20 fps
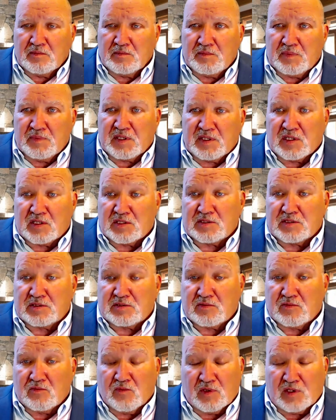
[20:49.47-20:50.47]
because
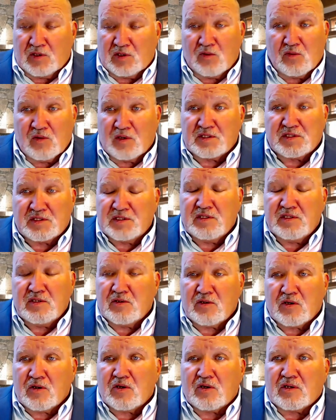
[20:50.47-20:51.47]
we don't want to see you
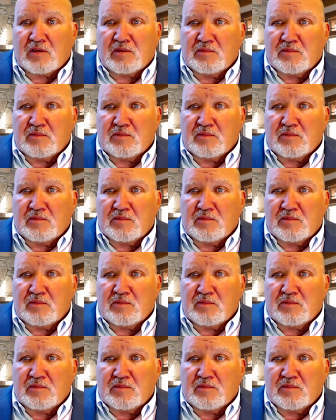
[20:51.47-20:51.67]
hurt.